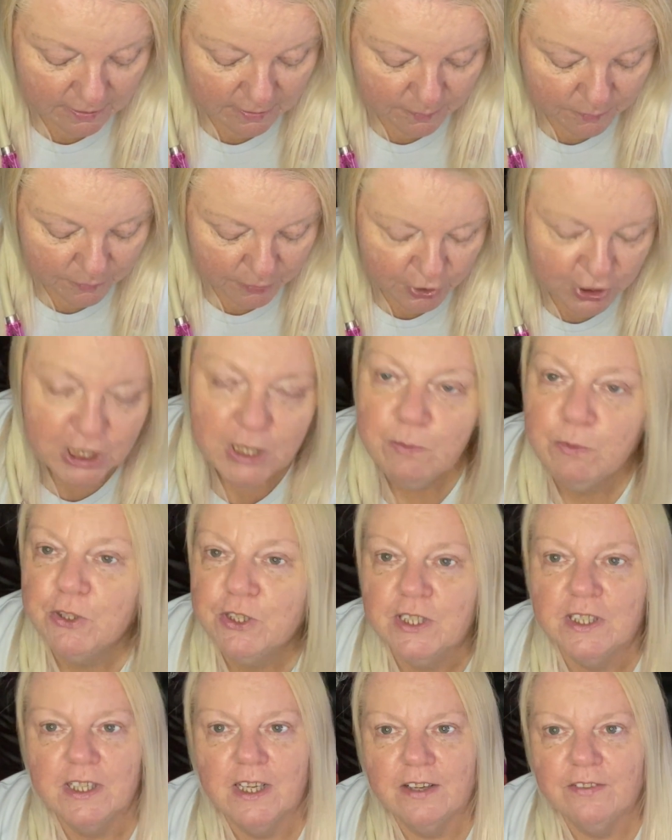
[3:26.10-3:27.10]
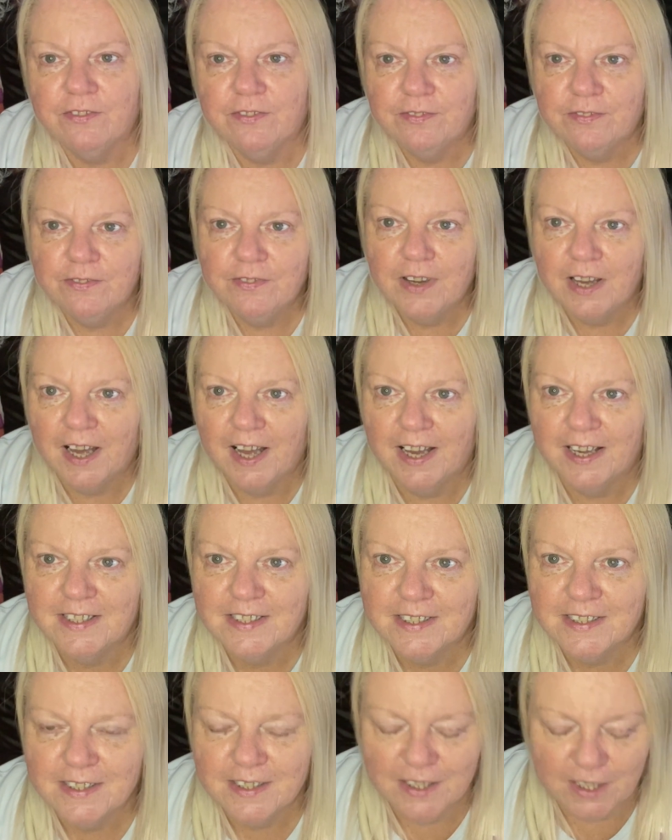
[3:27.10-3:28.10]
she wouldn't have
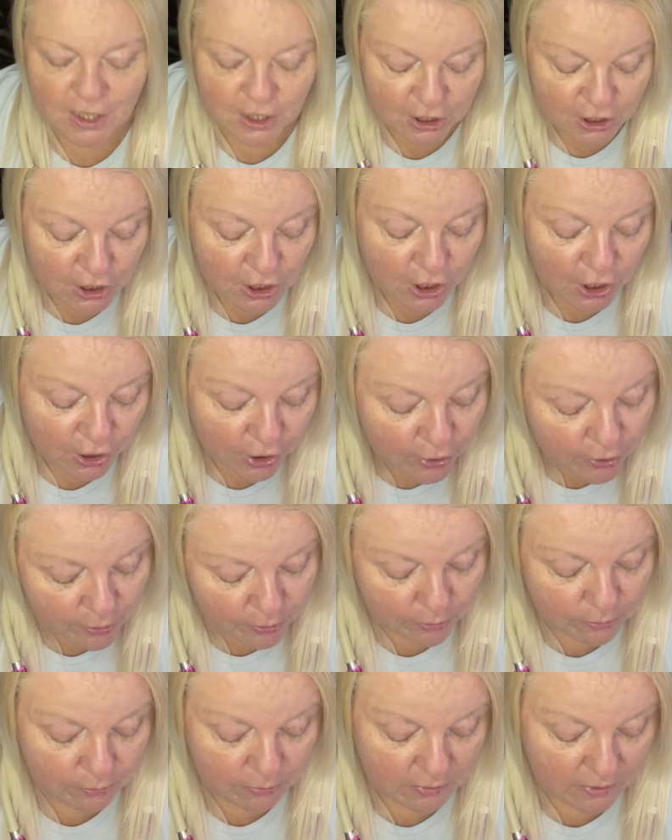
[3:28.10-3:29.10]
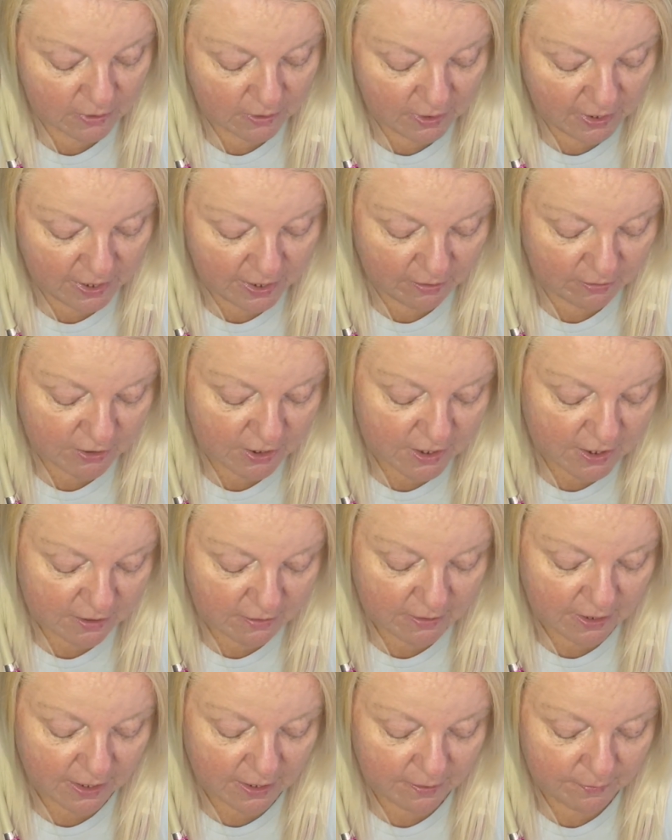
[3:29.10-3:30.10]
had a clue how to do
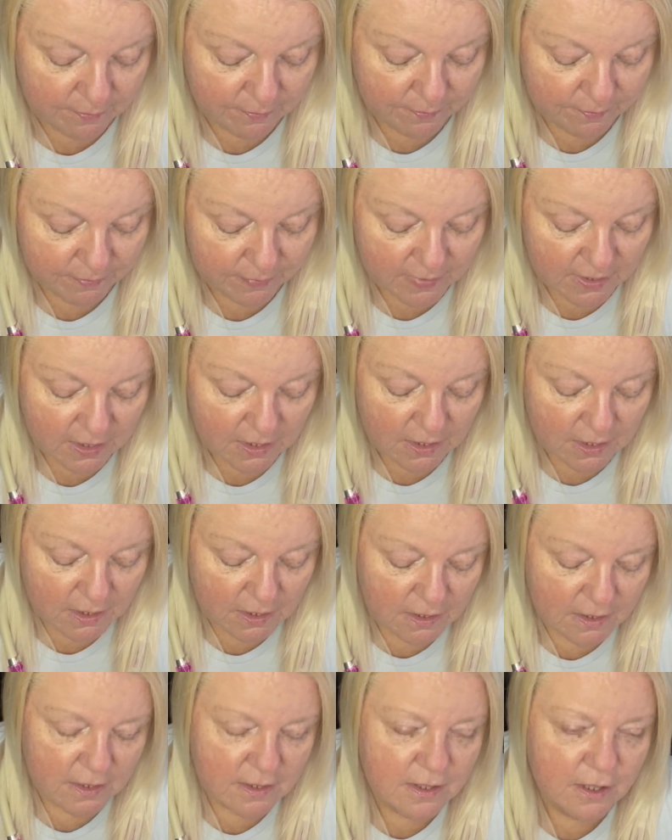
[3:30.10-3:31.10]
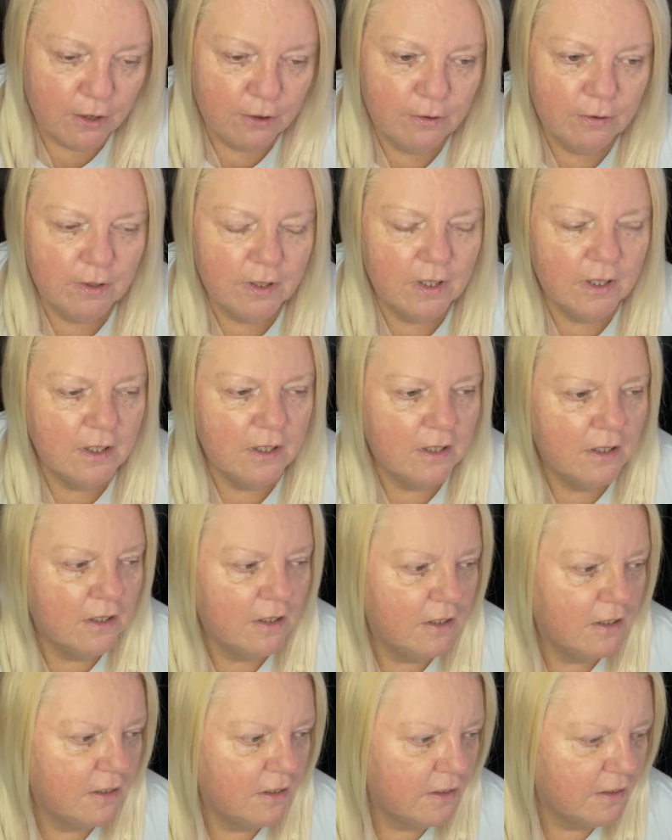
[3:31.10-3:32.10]
that. So
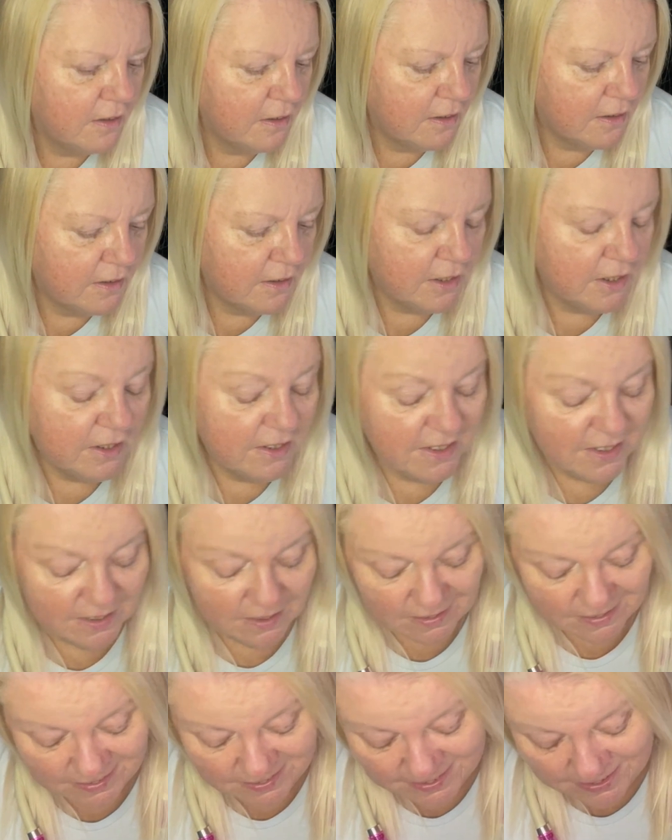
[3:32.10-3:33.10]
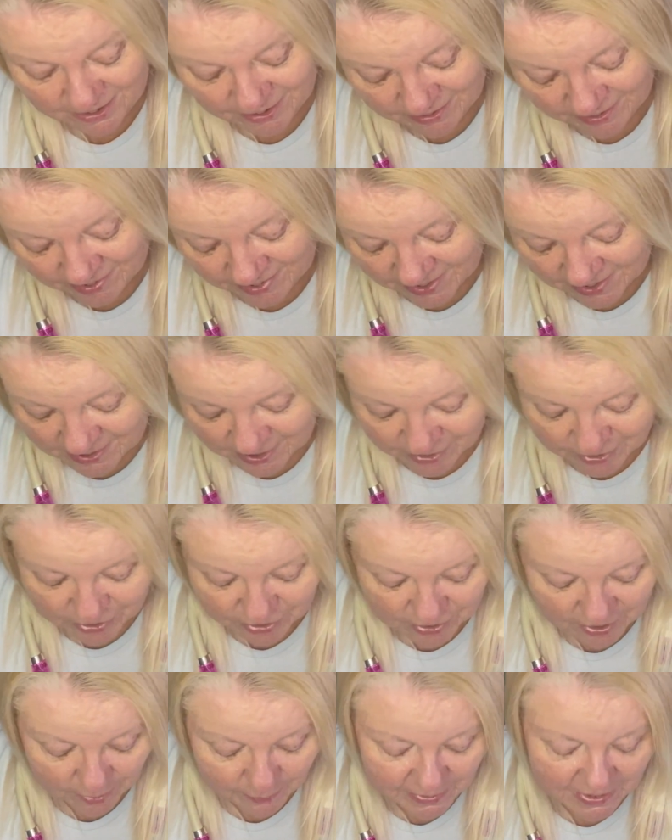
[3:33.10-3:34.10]
I don't know if that's a
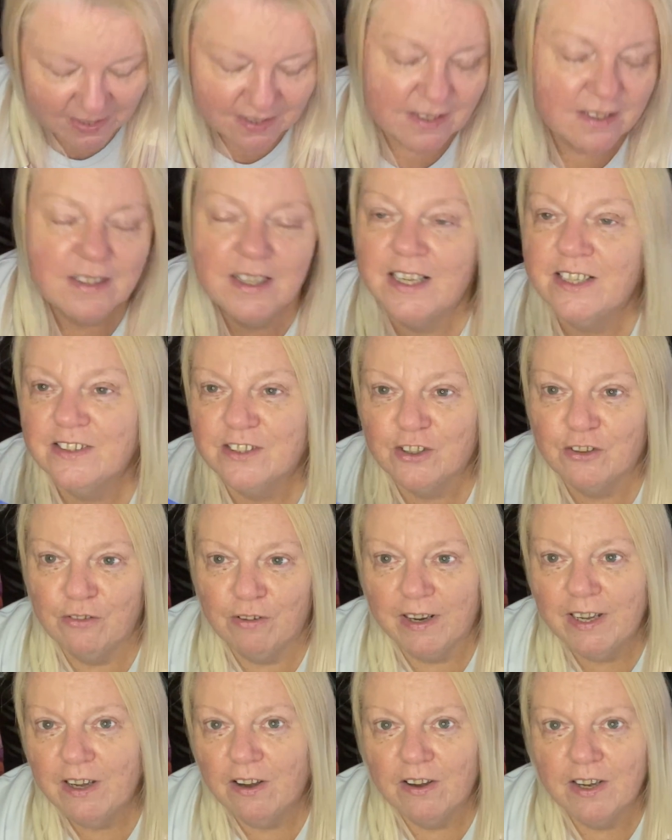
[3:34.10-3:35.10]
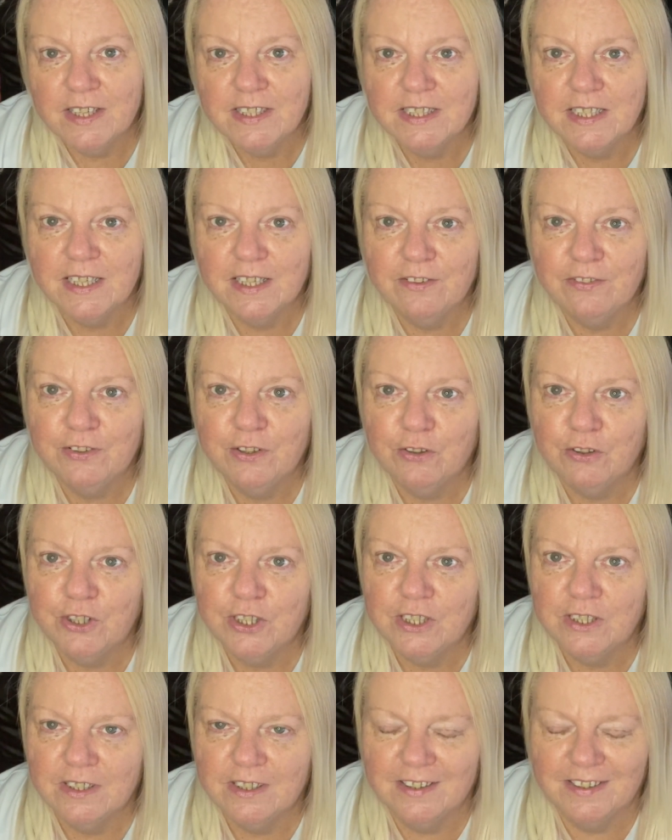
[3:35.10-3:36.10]
good, I mean, it's it's a great idea if you're
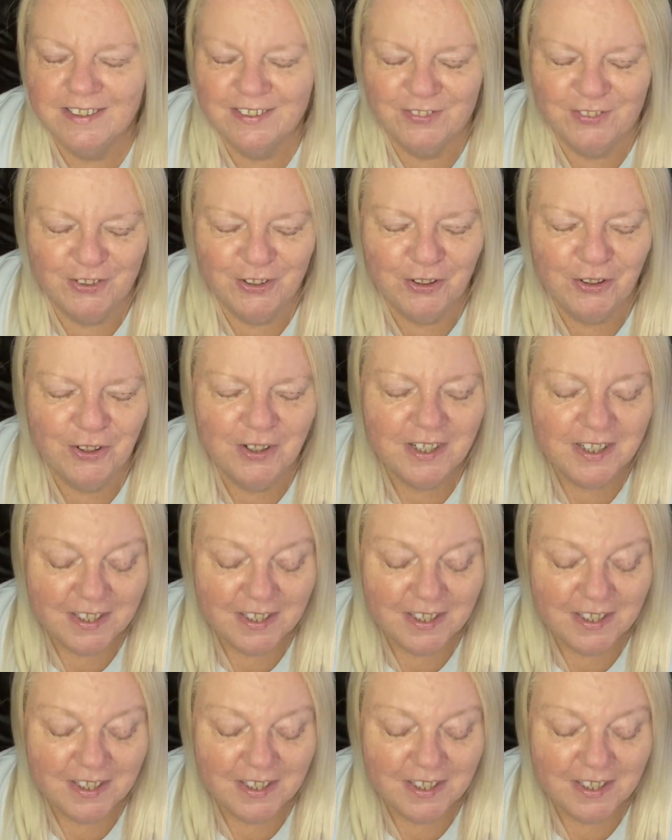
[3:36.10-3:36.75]
if you're